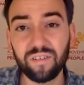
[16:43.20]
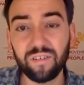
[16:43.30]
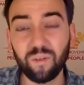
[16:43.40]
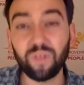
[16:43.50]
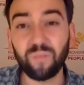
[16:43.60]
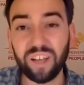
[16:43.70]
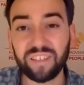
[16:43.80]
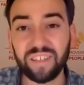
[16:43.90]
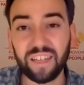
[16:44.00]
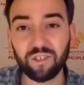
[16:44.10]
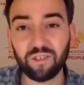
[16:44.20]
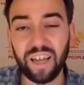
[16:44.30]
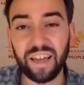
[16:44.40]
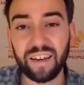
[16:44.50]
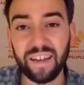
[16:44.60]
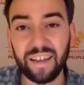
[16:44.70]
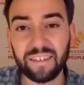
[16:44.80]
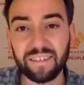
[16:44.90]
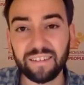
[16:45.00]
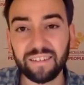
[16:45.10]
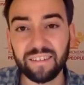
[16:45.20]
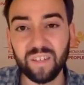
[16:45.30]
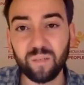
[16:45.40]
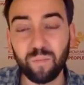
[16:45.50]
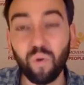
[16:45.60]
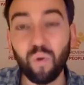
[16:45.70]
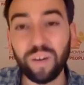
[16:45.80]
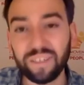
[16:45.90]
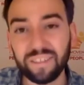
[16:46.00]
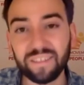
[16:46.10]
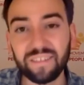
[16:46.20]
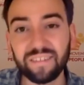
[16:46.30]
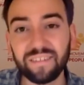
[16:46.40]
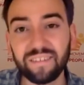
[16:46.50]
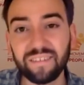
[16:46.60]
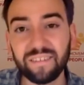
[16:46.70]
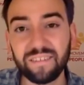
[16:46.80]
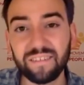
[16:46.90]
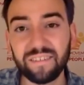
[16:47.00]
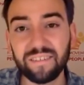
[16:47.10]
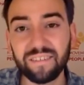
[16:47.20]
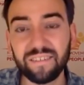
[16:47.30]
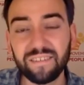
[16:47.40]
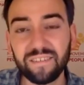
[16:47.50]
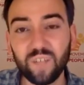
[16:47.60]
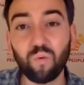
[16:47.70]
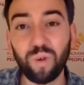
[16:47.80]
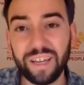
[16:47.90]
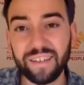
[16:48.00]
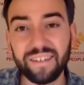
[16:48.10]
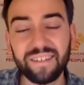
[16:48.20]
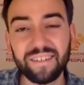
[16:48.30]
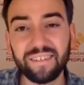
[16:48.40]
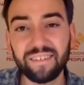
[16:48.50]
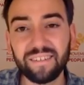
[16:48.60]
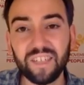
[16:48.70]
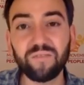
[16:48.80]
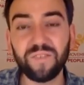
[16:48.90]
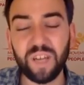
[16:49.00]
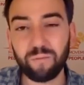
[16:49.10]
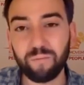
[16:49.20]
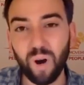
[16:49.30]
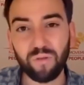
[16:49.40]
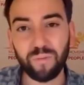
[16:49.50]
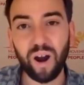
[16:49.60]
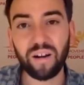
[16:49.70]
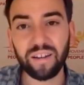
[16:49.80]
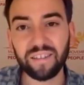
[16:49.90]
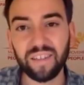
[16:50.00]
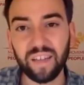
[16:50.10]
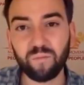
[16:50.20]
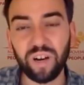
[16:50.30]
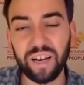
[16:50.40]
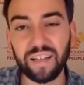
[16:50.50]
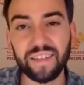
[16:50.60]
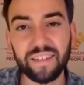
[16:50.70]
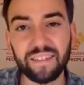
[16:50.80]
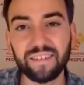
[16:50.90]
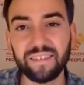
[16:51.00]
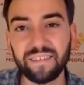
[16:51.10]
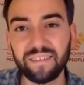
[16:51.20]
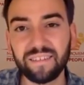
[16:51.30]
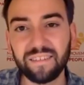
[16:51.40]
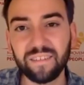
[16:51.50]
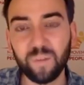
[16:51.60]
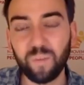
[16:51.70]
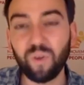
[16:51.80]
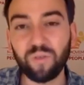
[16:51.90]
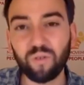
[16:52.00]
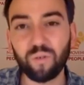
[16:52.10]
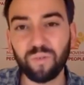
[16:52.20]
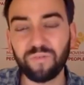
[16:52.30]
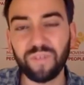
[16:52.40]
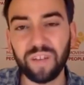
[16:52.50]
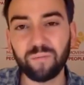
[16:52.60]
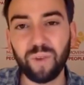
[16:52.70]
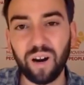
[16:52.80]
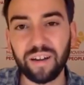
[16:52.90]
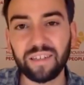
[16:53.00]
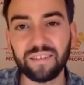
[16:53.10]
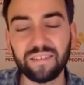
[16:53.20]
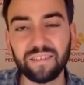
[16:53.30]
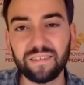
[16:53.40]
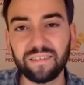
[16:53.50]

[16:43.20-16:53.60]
with a presidential candidate poised to win, to defeat both parties like Morena did, both corporate funded parties,